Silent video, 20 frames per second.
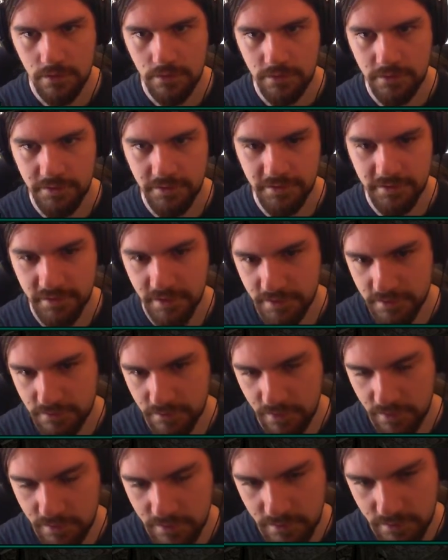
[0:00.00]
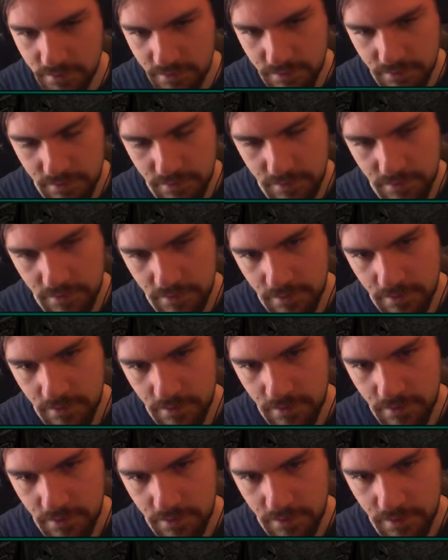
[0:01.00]
which is this one,
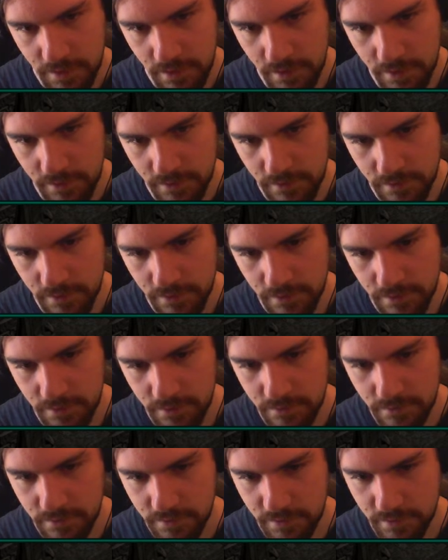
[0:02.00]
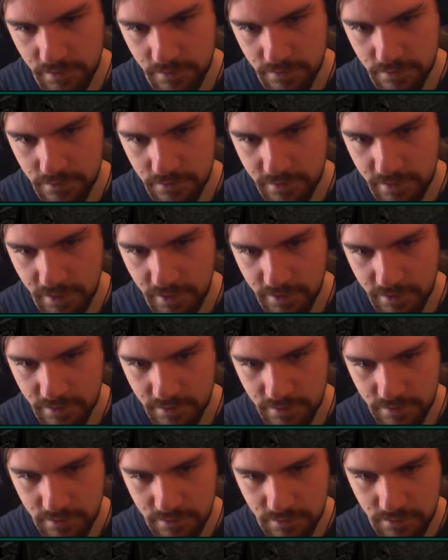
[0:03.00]
and you are going to get it.
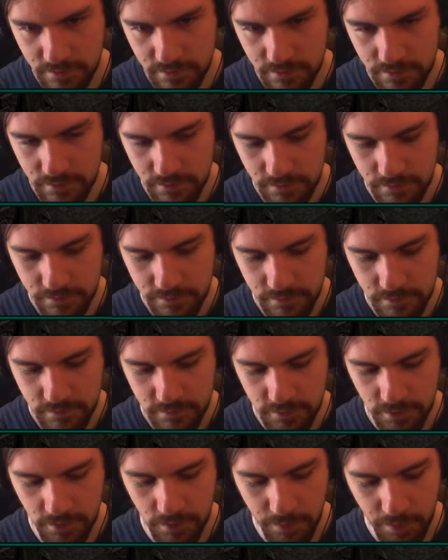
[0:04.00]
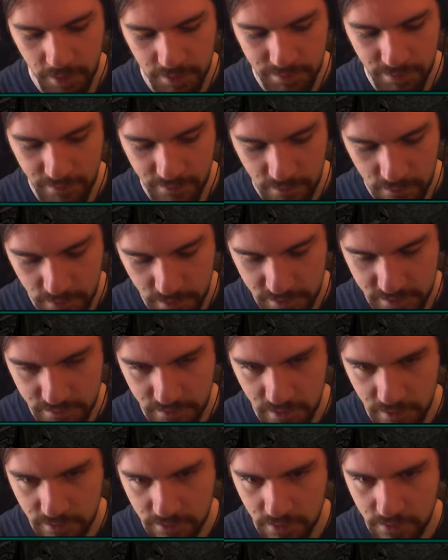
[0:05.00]
So you pause buffer once
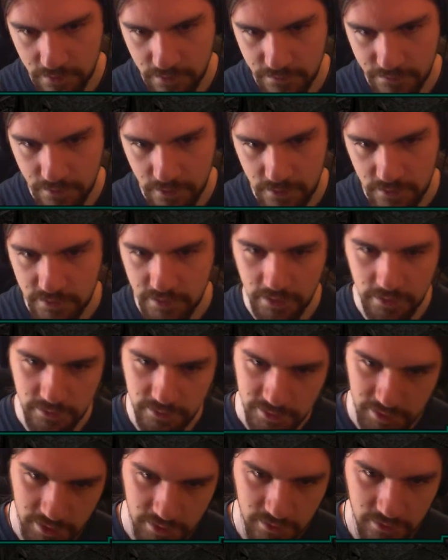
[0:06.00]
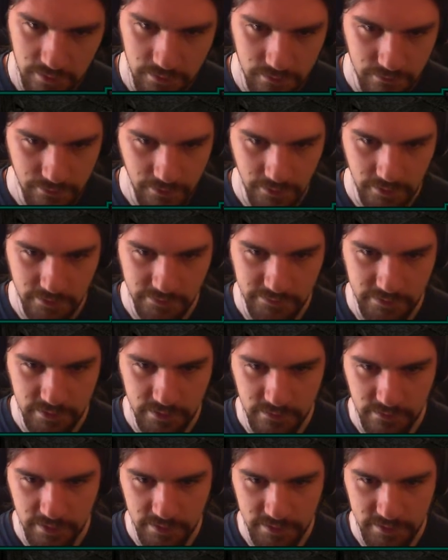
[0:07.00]
without holding forward, then you start holding forward for
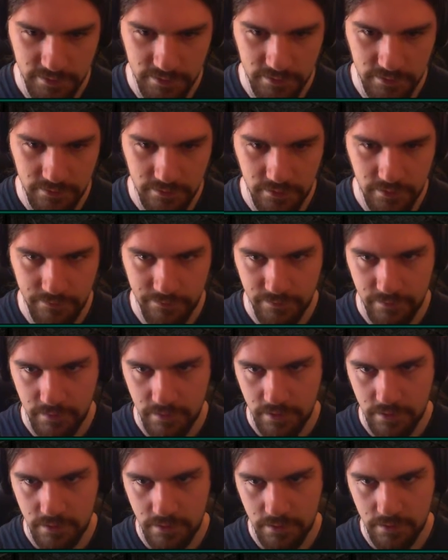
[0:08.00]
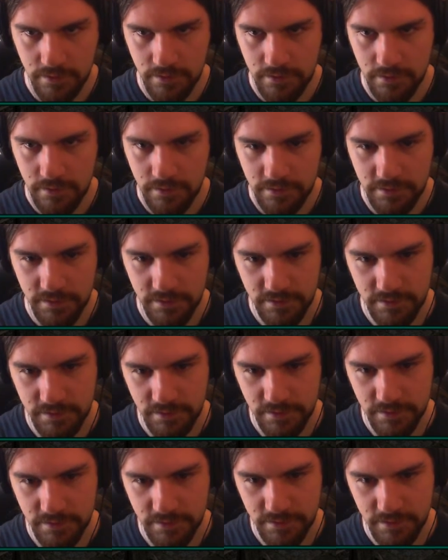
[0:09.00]
the rest. since
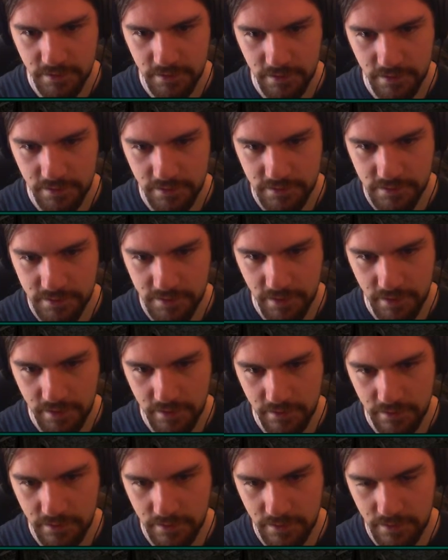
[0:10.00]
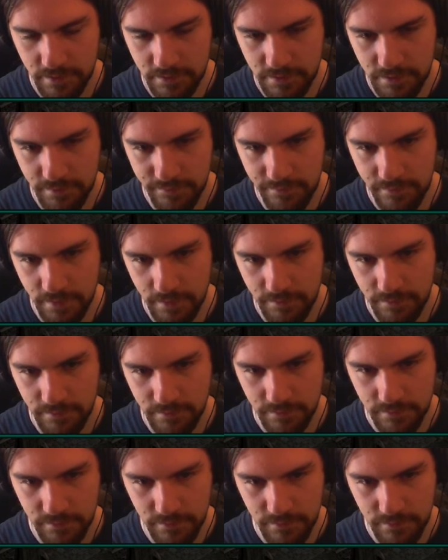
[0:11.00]
this is the second jump frame.